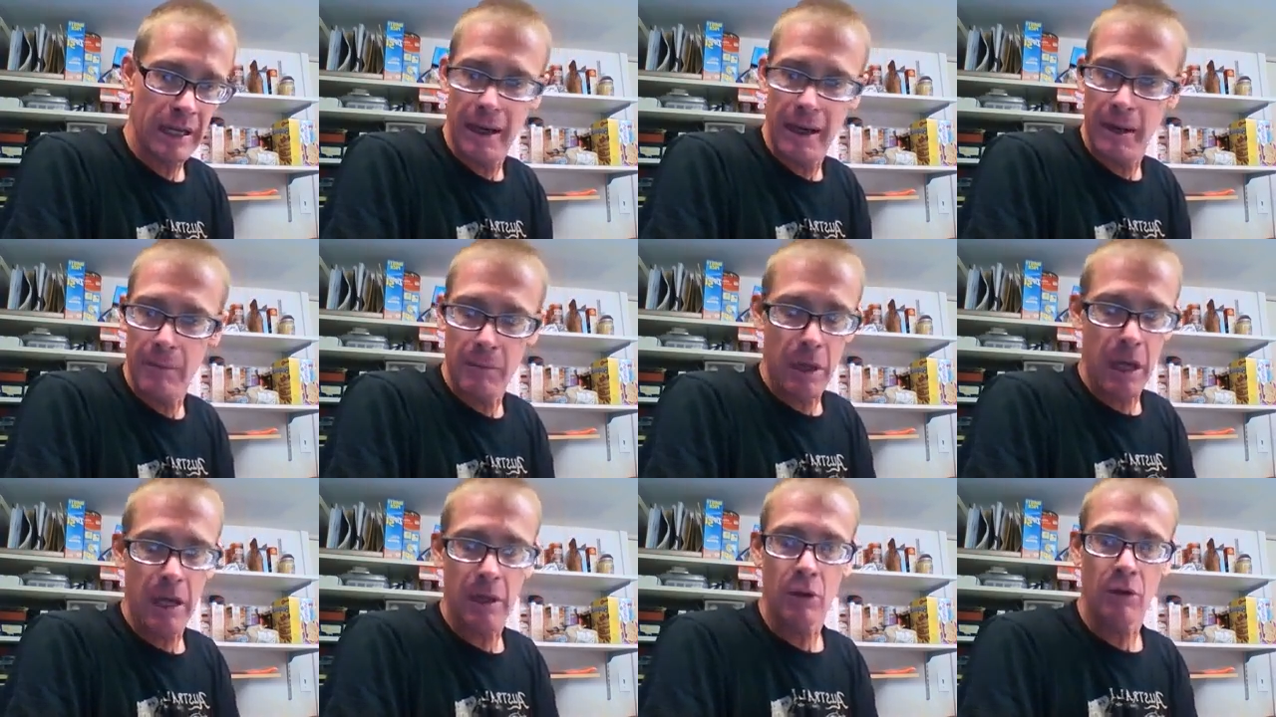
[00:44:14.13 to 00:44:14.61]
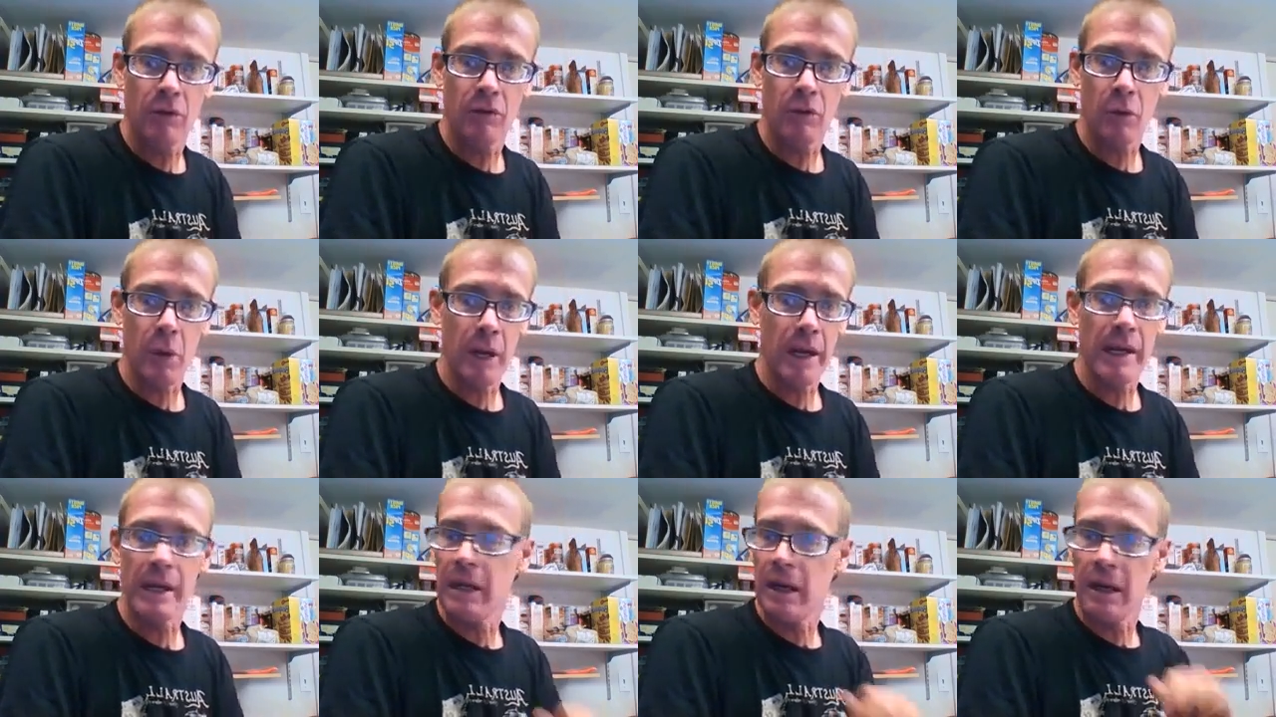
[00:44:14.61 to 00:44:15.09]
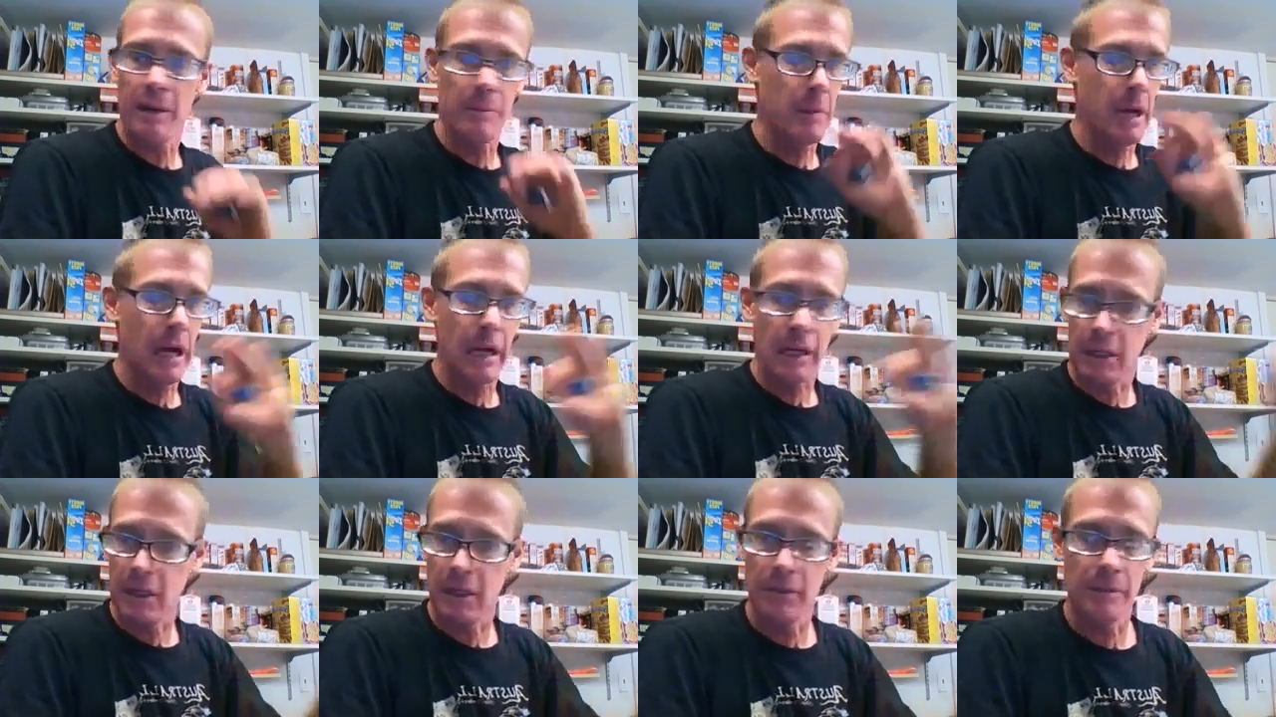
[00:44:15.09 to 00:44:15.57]
And I'm not overweight and I'm
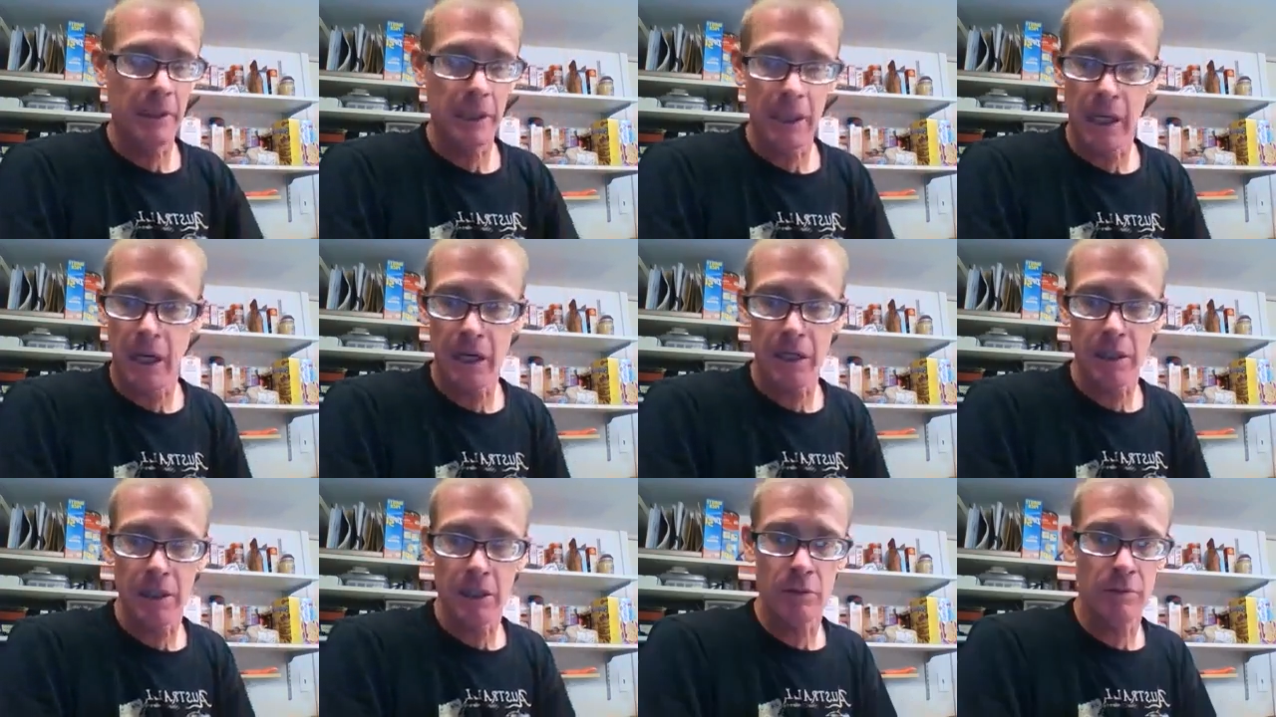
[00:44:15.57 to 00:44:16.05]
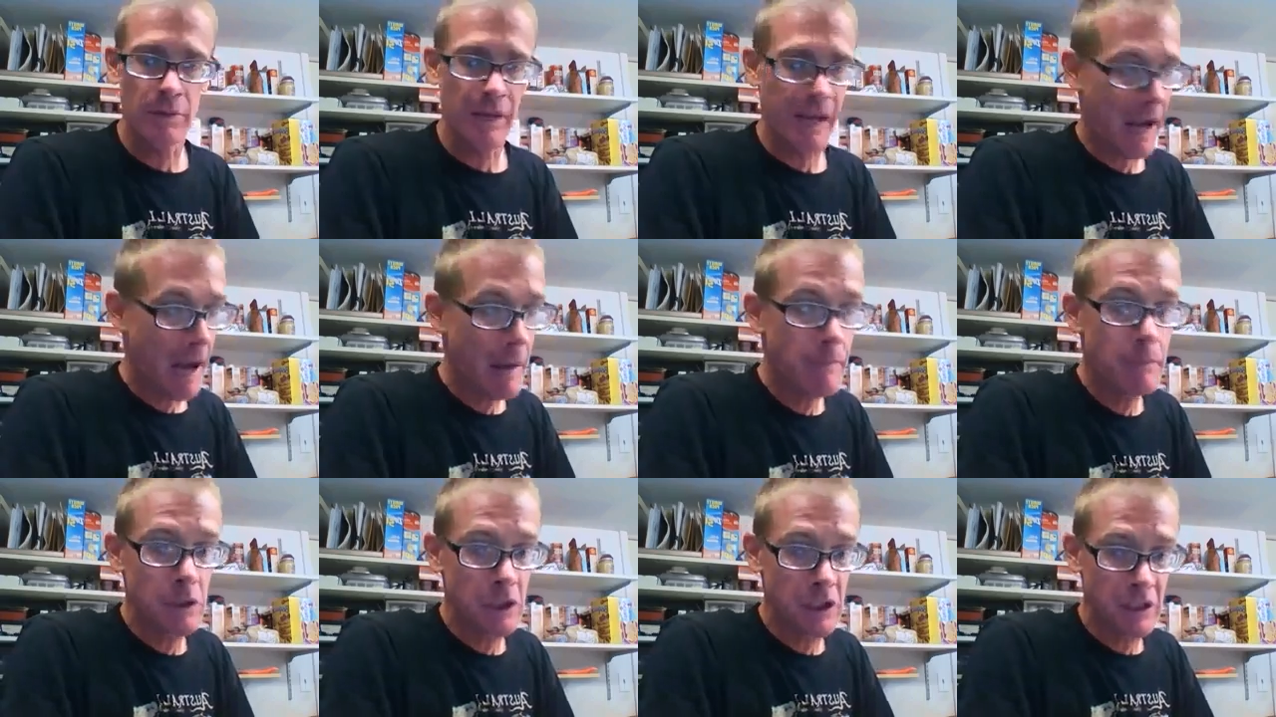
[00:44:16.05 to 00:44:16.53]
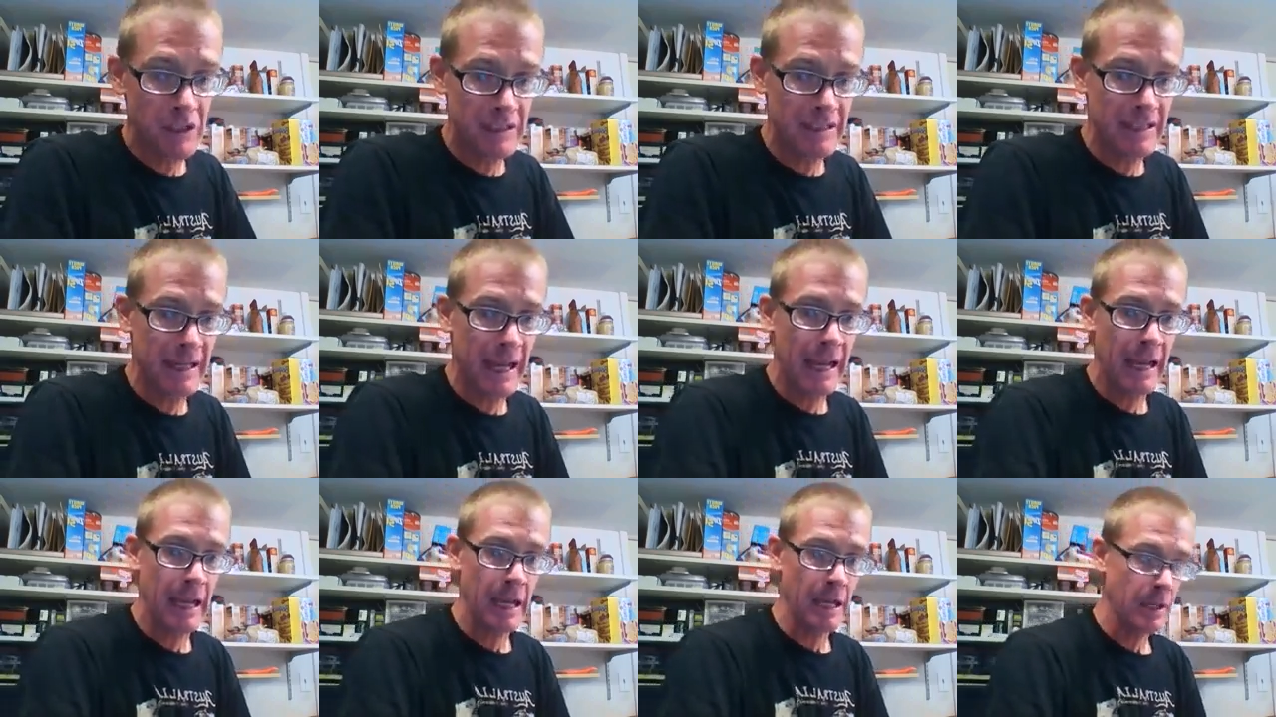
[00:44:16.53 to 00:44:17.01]
not coming on to you, but I'm just
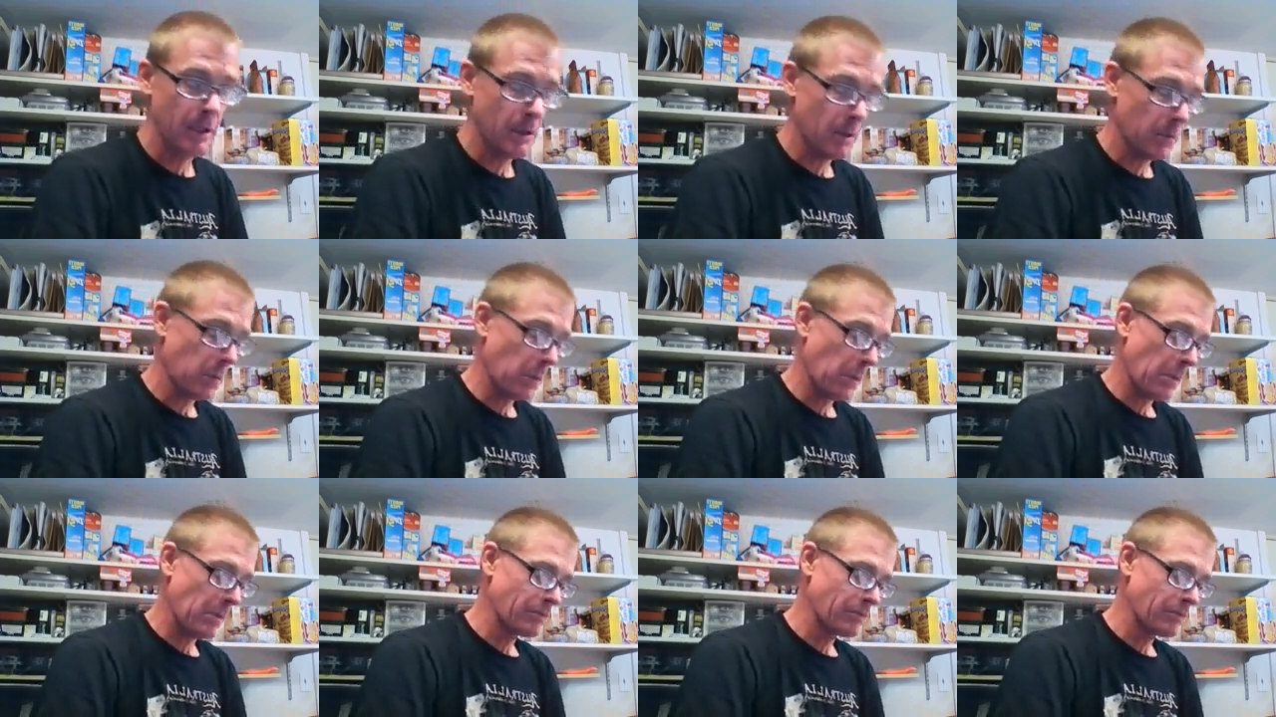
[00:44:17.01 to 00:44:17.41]
saying.